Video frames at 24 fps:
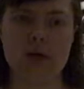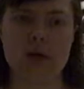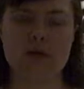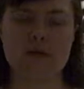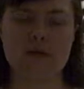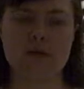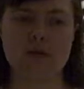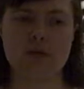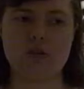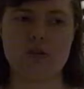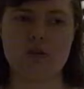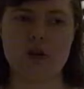
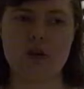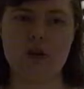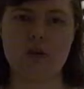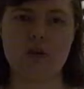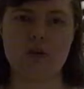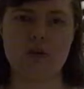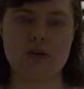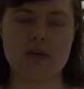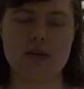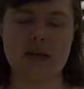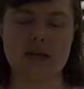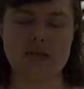in
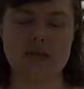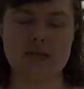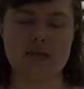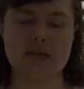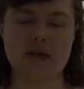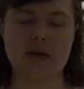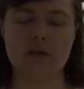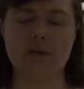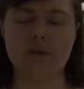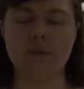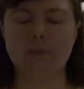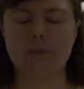stone, set in
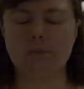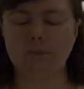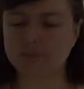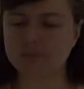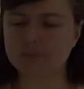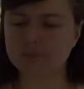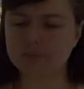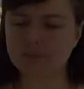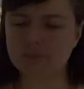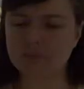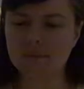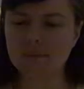stone,
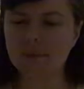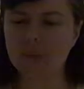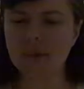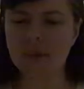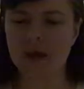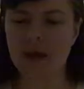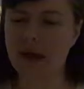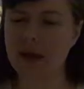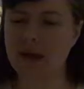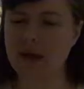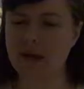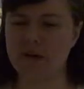
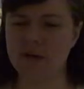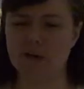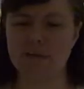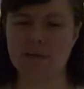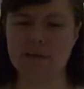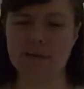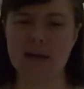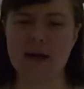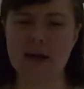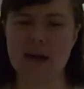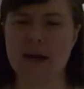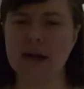and I
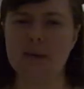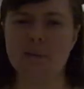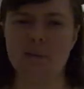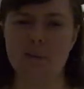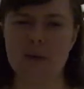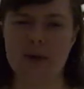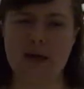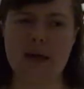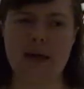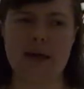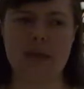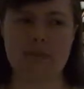don't think I
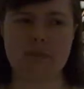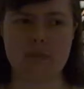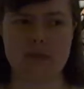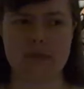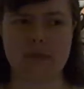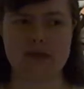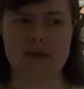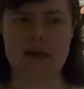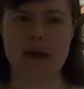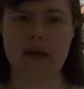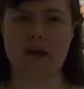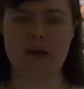can bring him
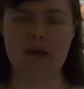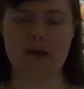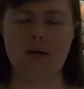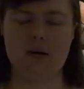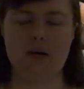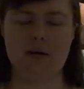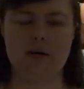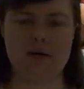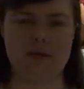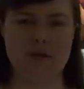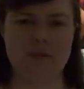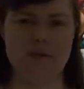to set
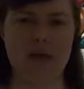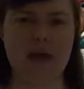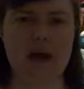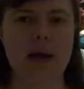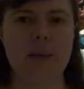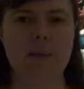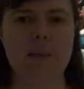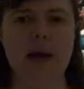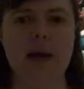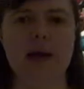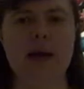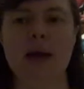or to
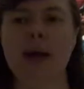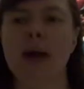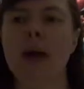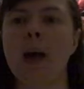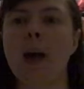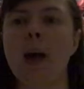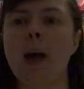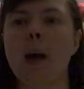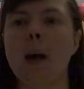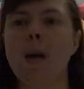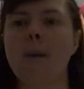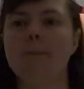Fanime.
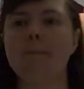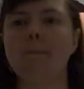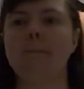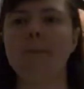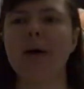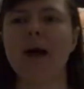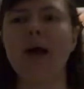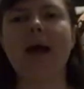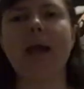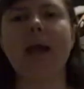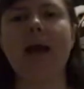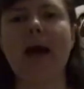
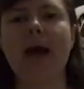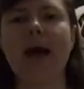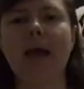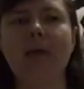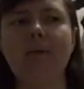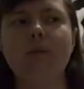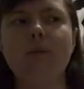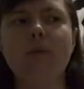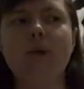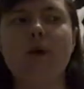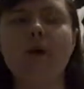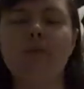But
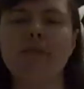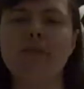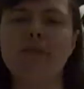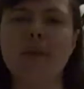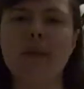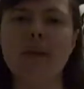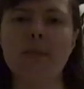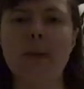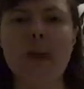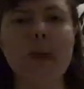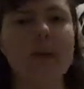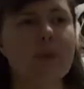I will
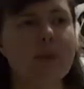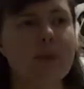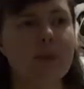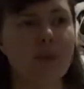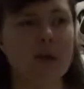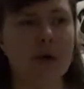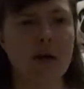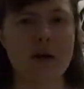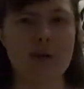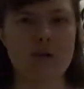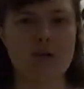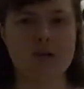hopefully maybe
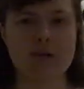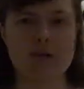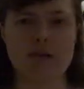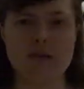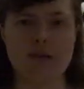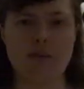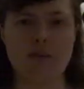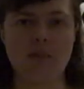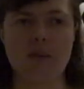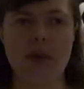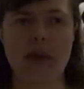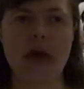wear him to
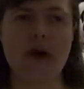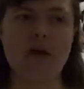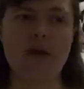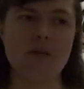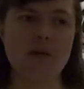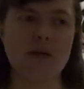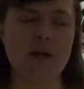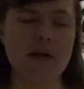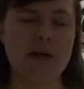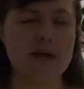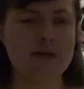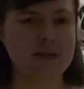some
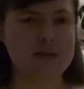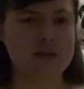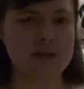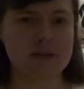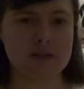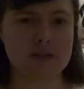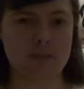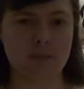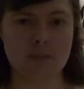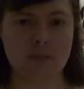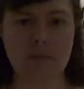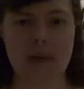
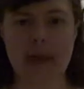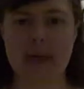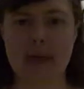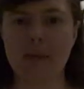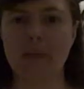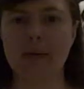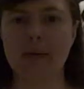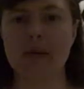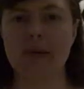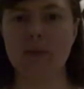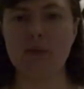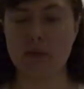gatherings.
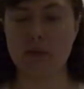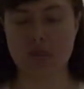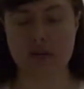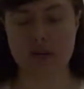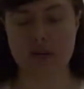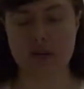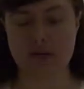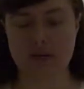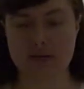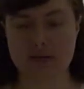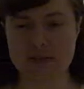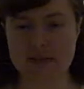Maybe we shall